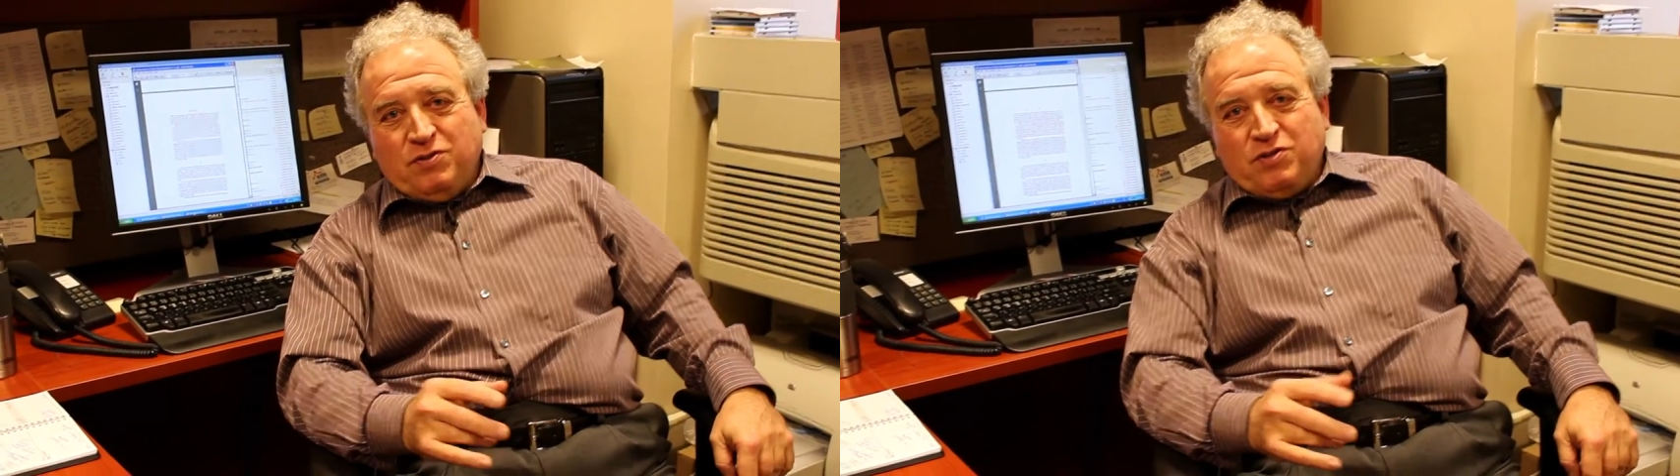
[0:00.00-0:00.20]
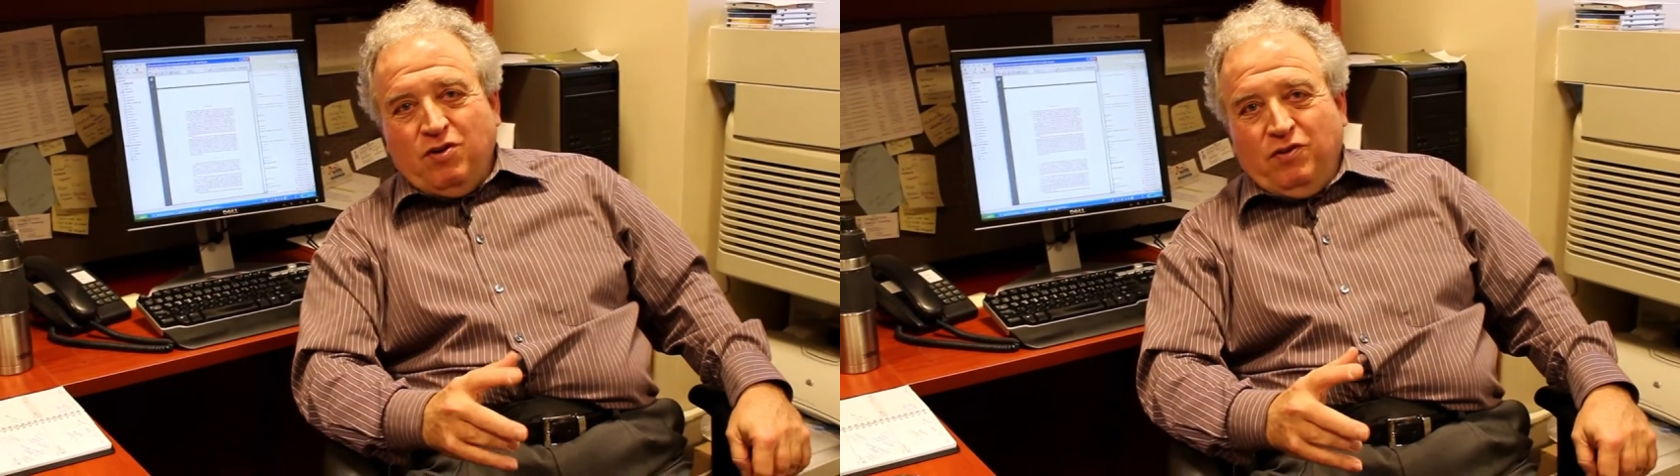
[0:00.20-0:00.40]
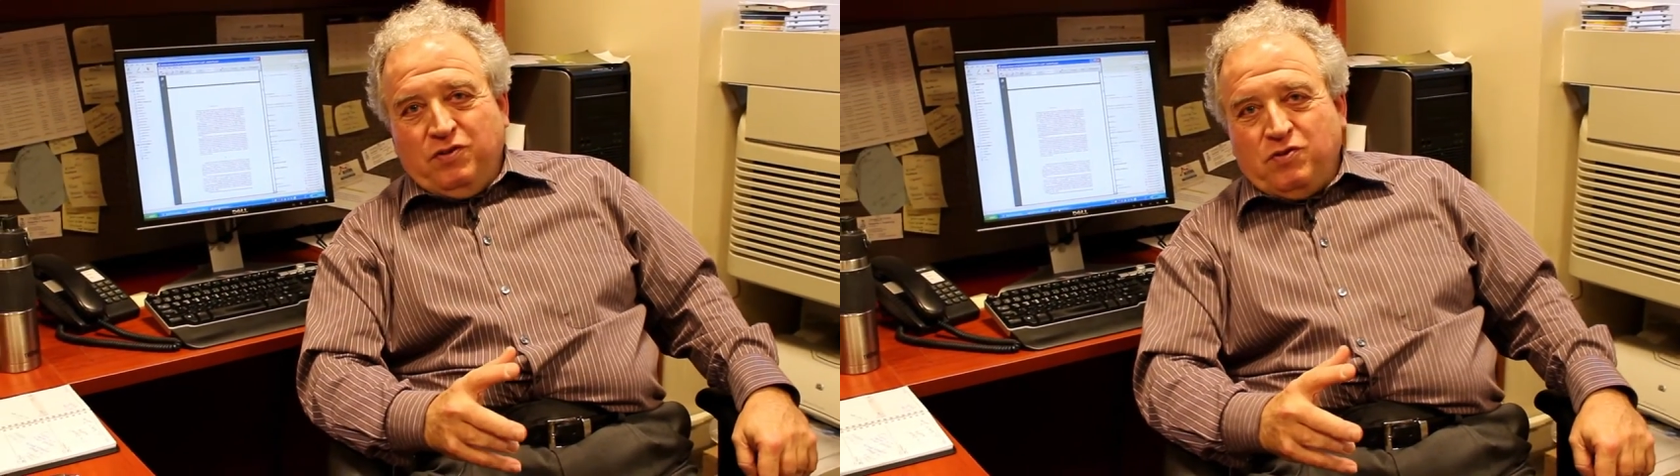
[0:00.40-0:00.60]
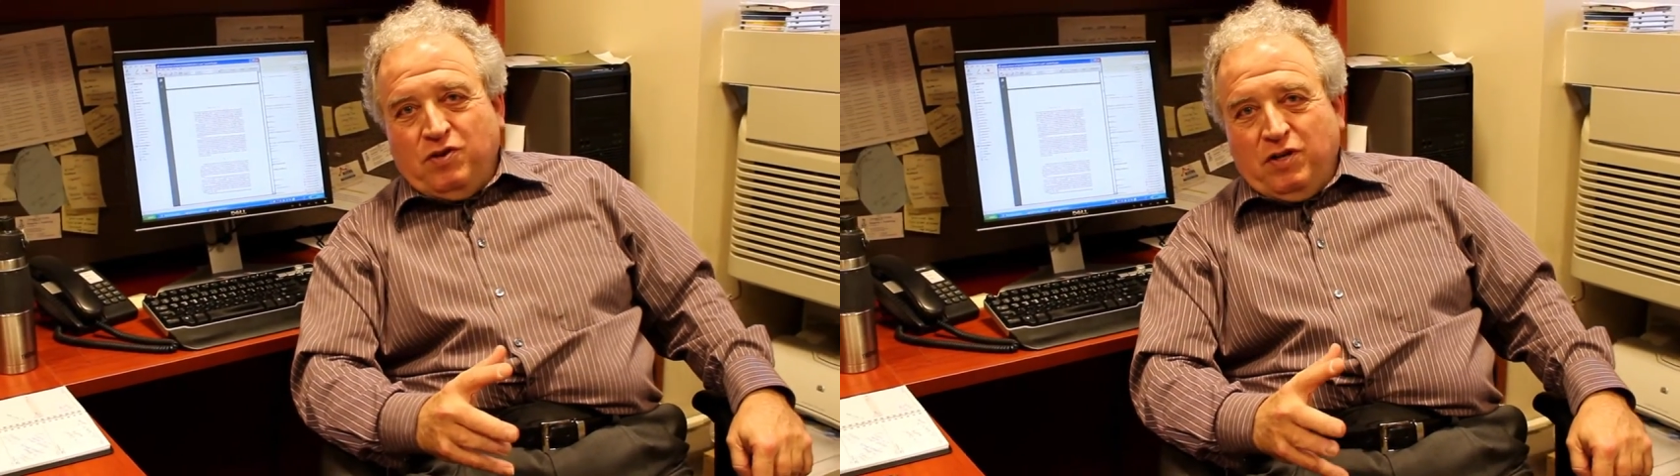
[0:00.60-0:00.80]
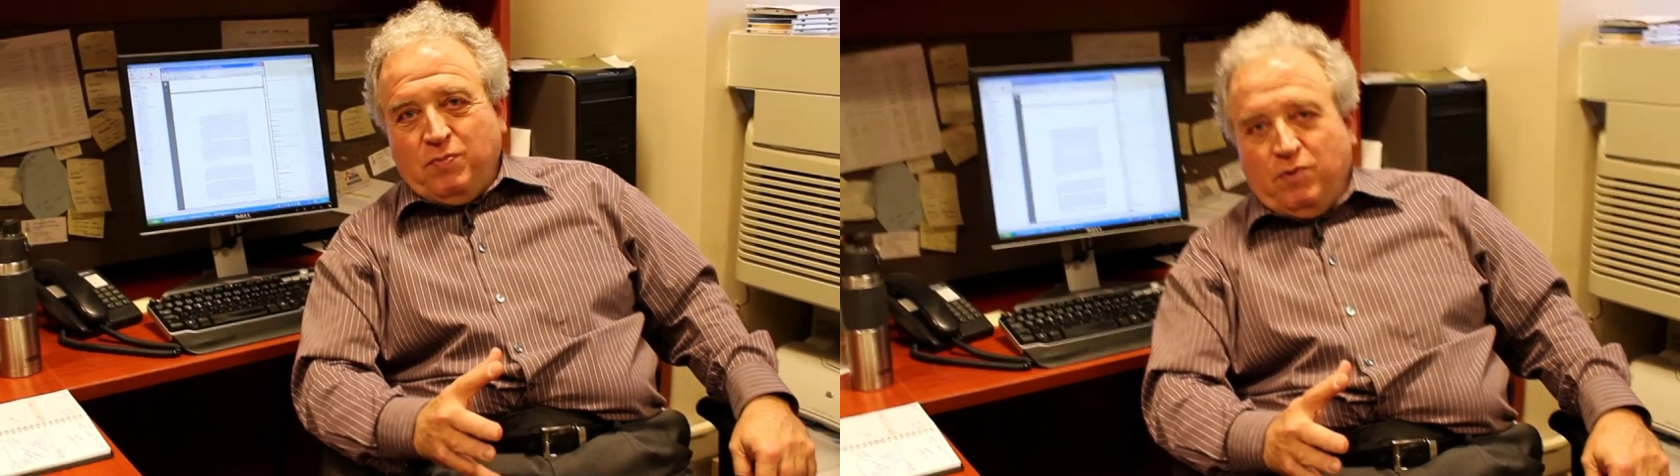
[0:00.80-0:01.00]
It's called the
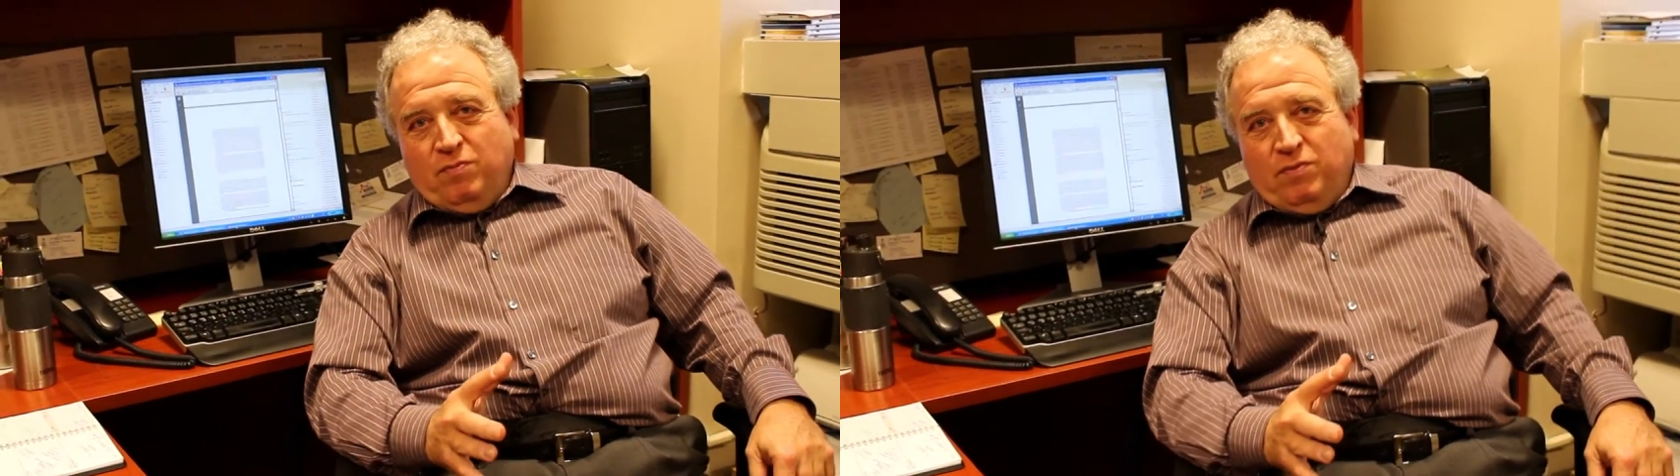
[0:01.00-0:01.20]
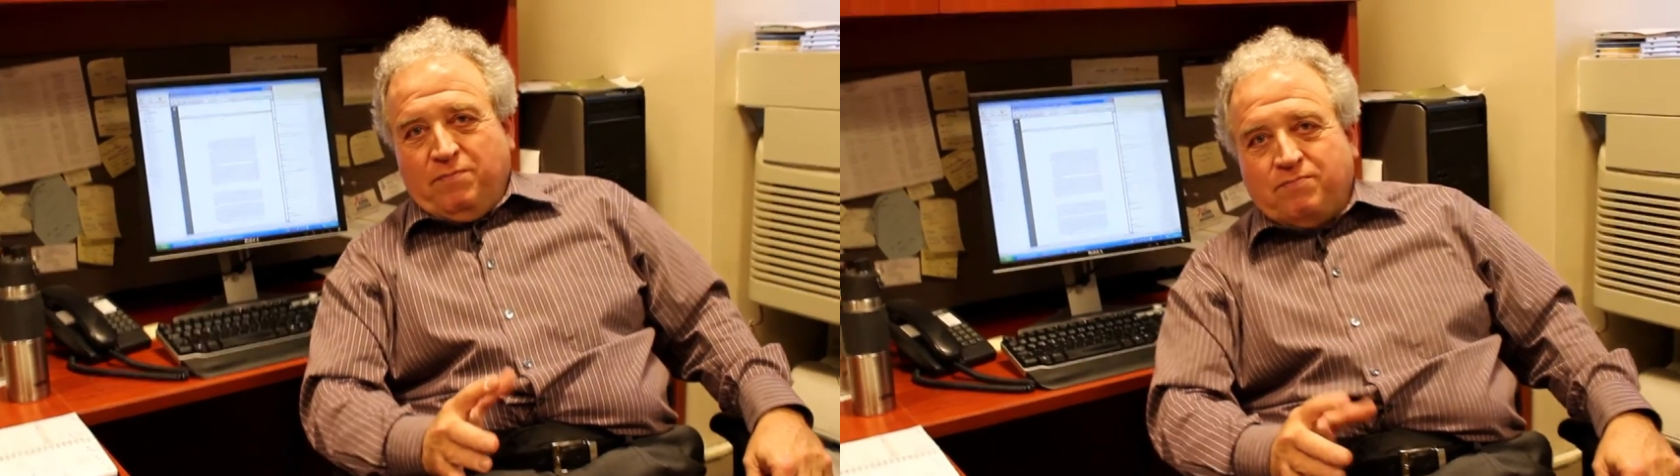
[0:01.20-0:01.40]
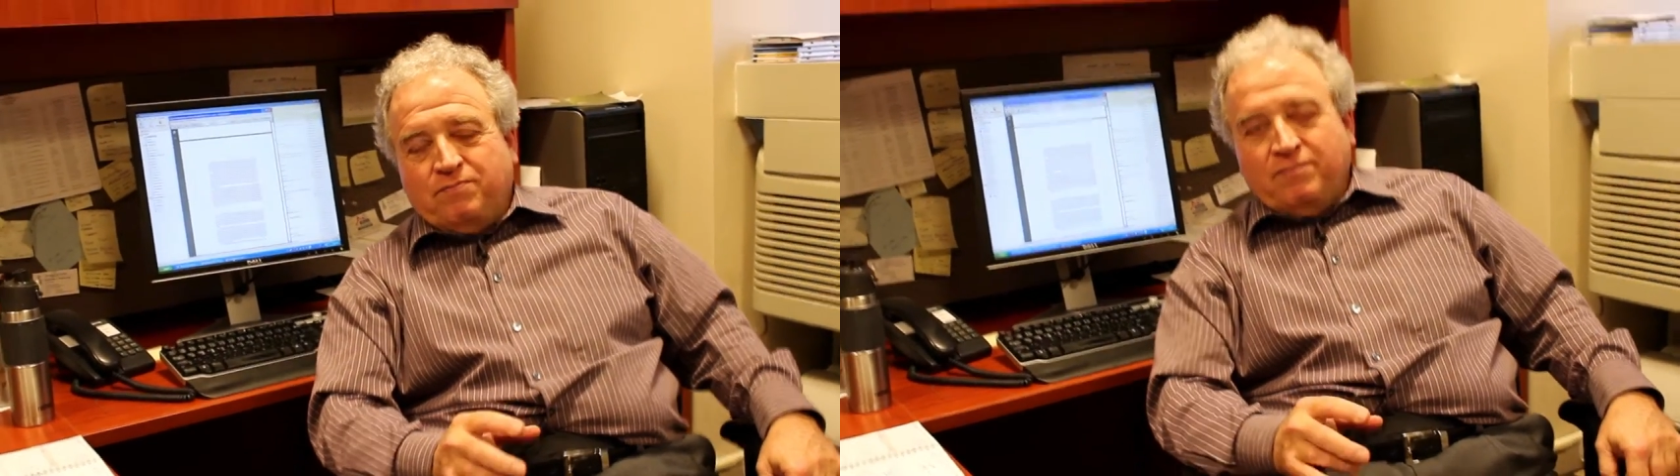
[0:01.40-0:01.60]
trolley problem.